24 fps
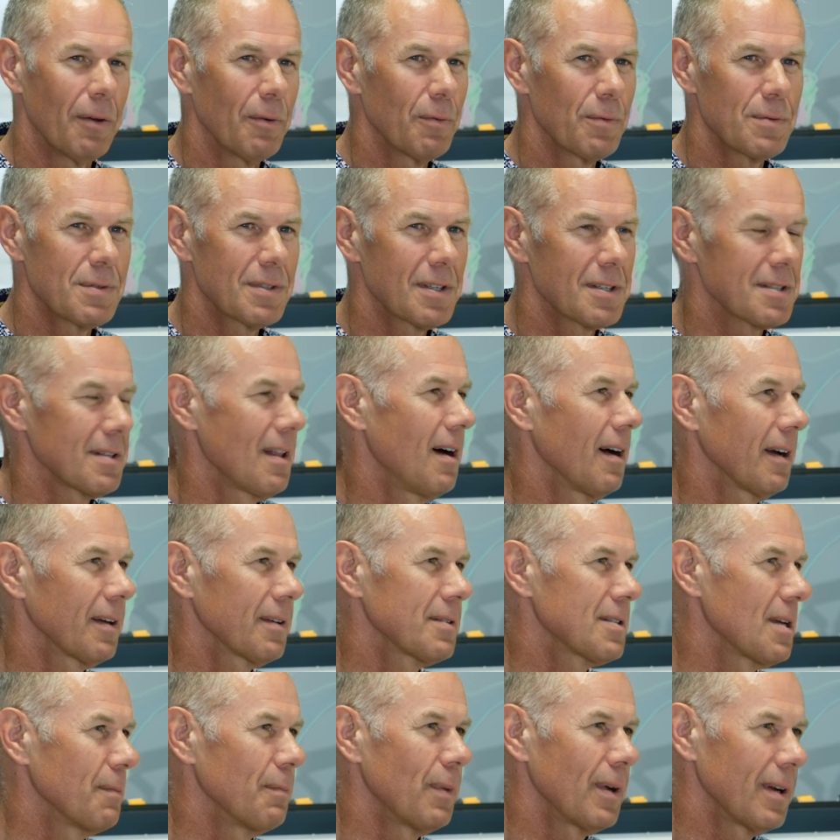It was just like
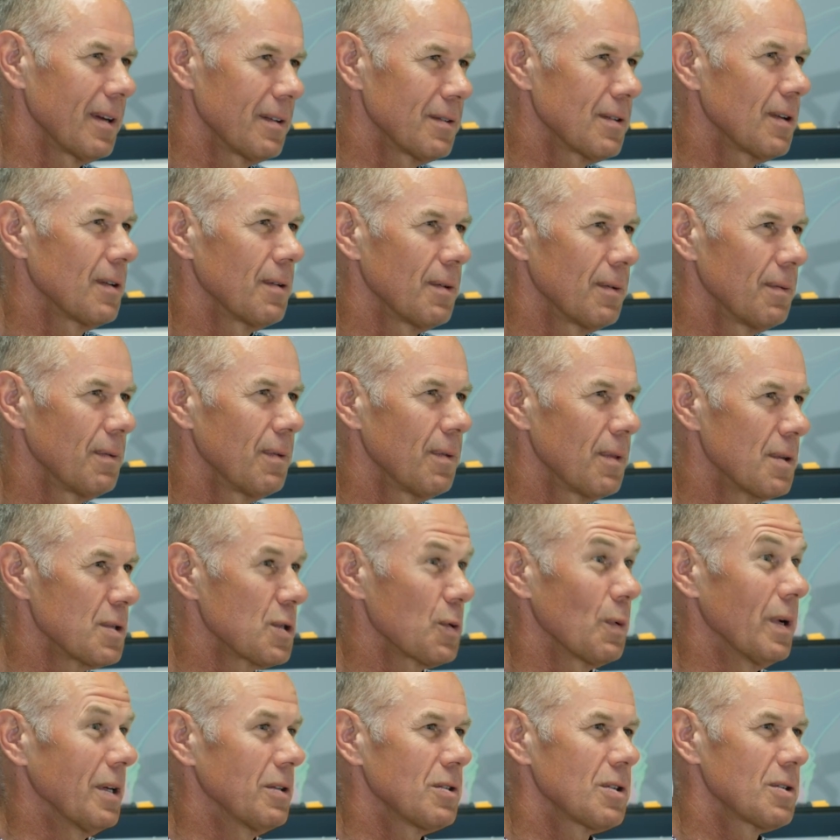somebody turned the
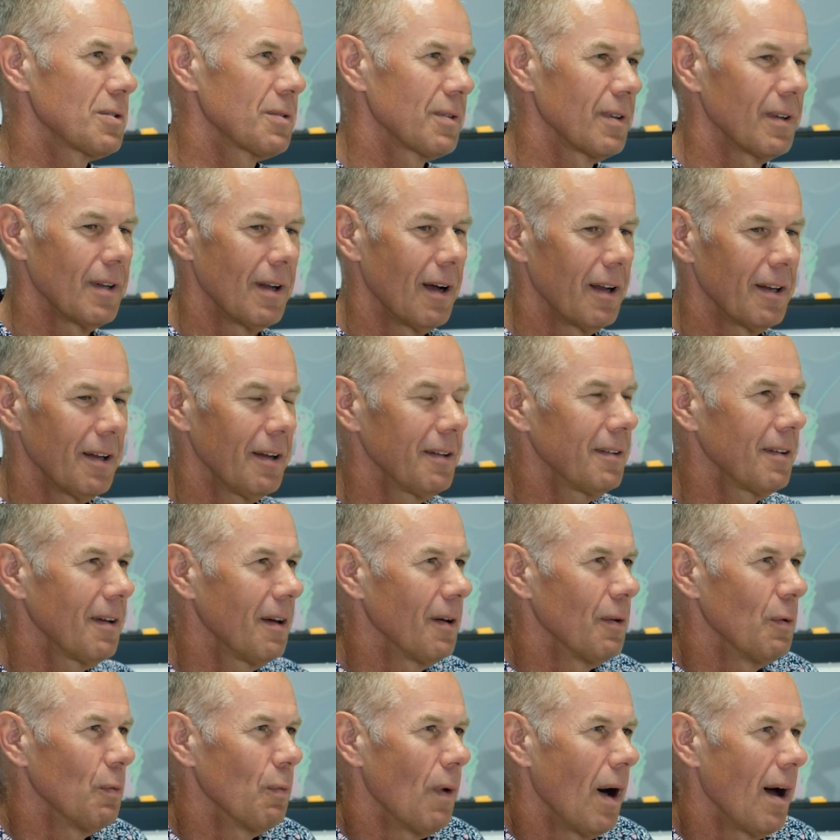switch. I don't
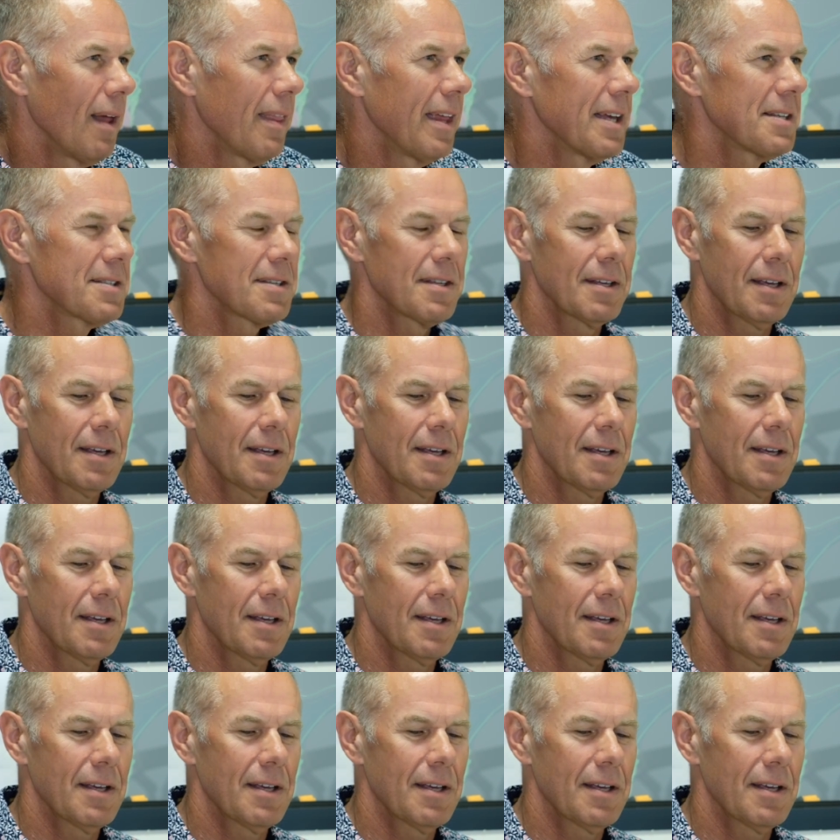know why that's the